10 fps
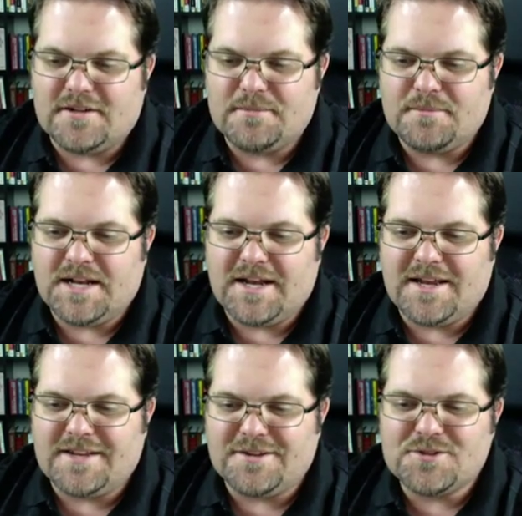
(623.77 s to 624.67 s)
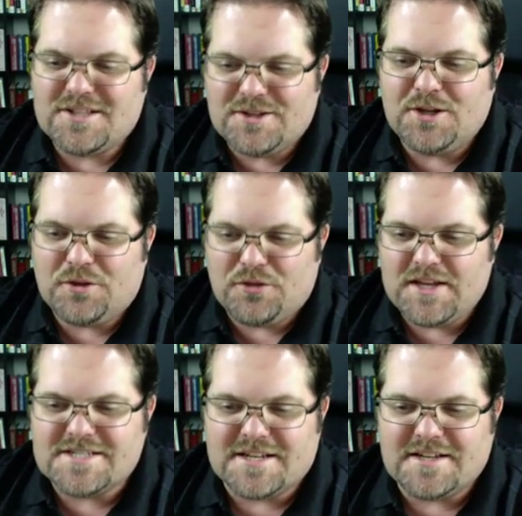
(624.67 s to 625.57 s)
I mean, those are the little
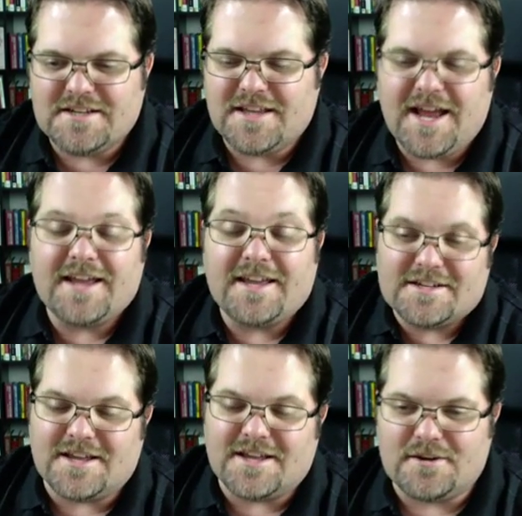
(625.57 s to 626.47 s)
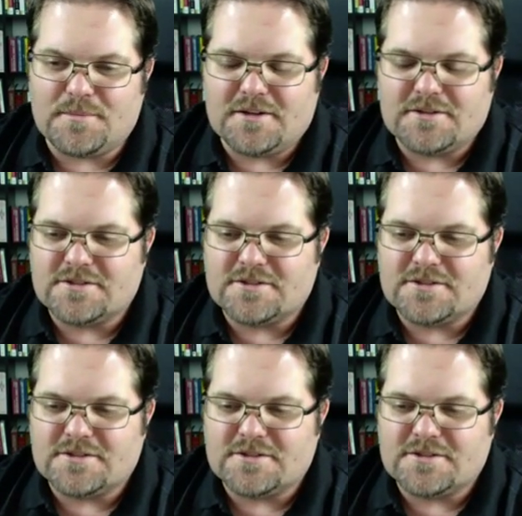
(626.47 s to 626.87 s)
things that I get excited about.